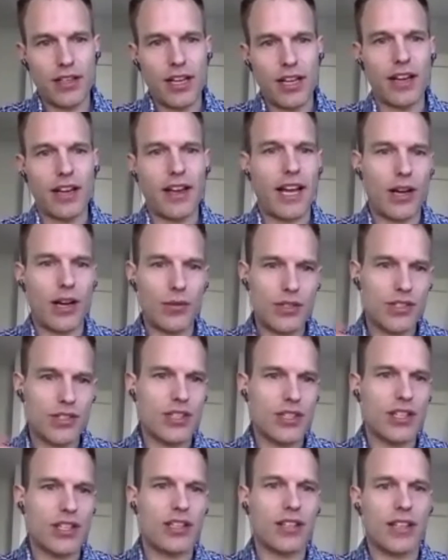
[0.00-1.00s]
and that was
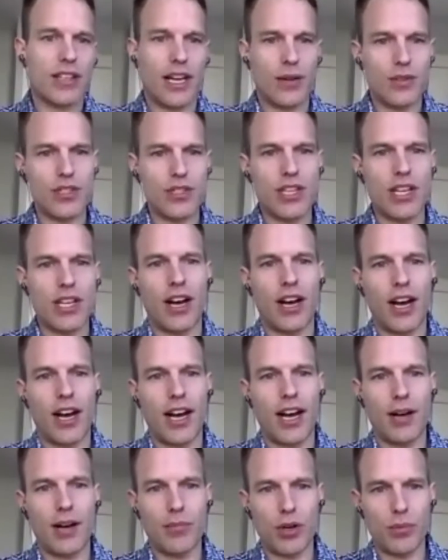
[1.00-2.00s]
the
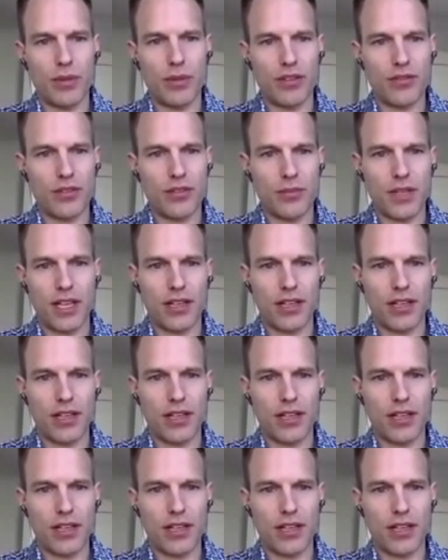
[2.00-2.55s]
aha moment for me.